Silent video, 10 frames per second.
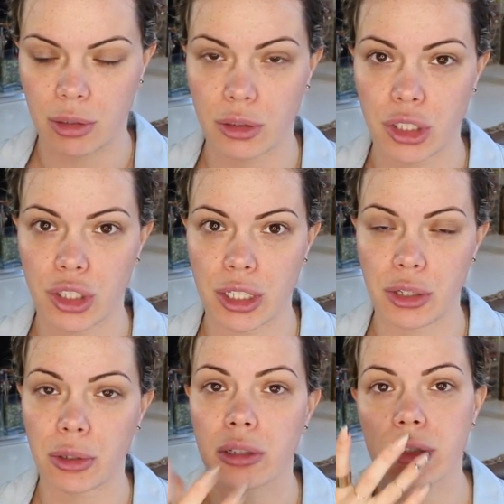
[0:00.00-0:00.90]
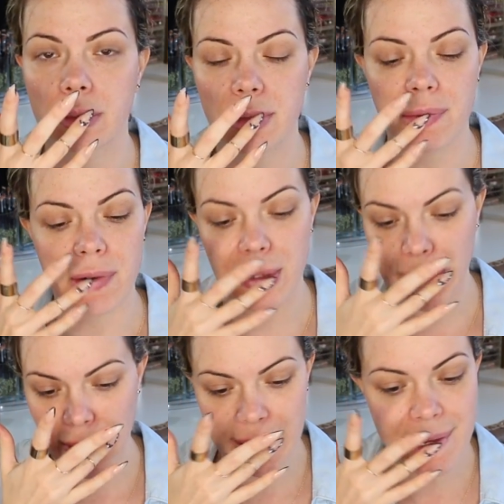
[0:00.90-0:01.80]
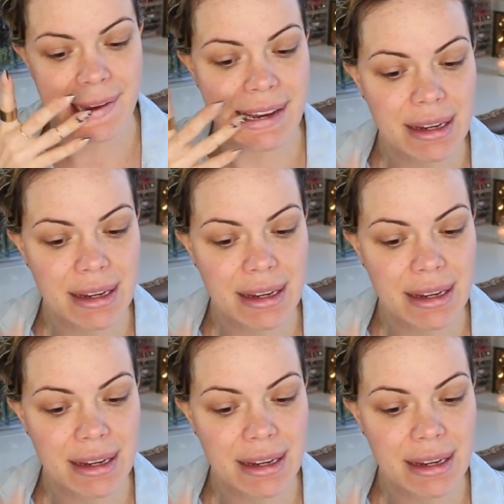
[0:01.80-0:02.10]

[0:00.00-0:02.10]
Christian Dior Crème de Rose.